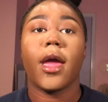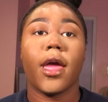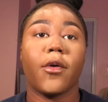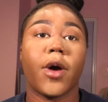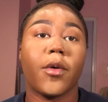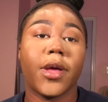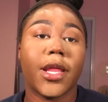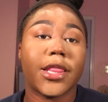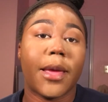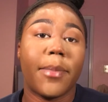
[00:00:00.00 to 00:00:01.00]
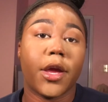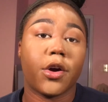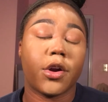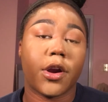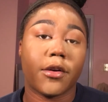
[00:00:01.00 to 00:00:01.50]
And while we let that bake
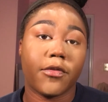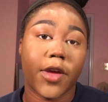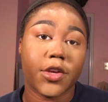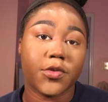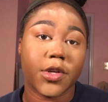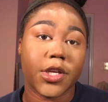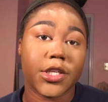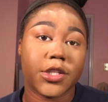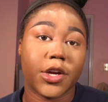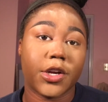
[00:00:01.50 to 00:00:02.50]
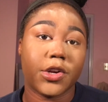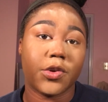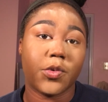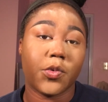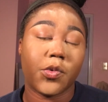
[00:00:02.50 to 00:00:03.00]
on our face, we're going to get started
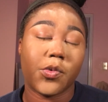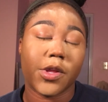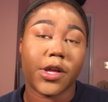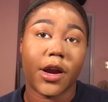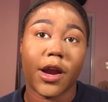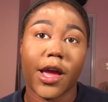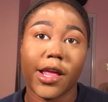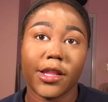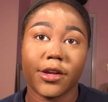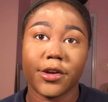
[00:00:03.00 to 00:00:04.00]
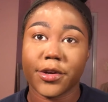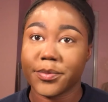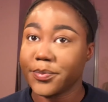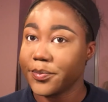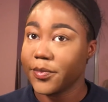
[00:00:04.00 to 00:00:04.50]
with our eye look.
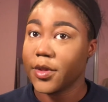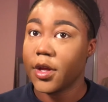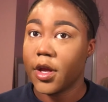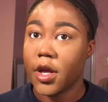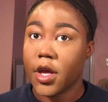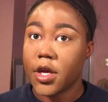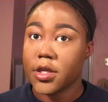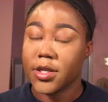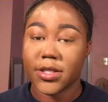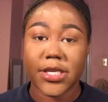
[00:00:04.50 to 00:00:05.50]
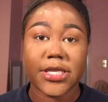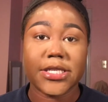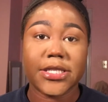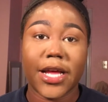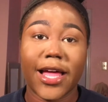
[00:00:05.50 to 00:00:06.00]
So since
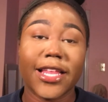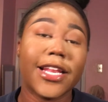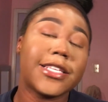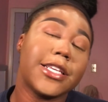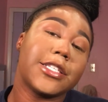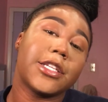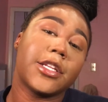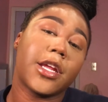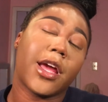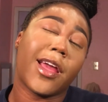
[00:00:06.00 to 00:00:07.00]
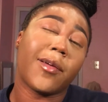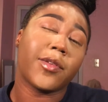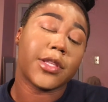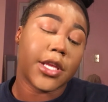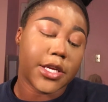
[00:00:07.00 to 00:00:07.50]
it's the holiday season, I
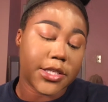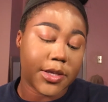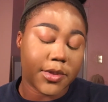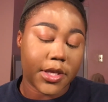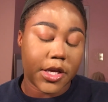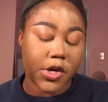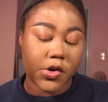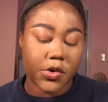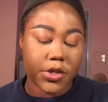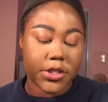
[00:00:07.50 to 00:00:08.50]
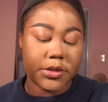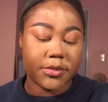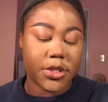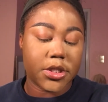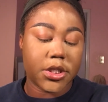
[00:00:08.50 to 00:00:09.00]
was thinking something
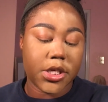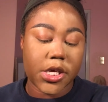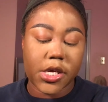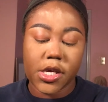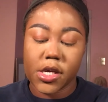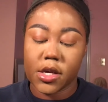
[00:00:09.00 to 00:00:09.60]
Christmas-y.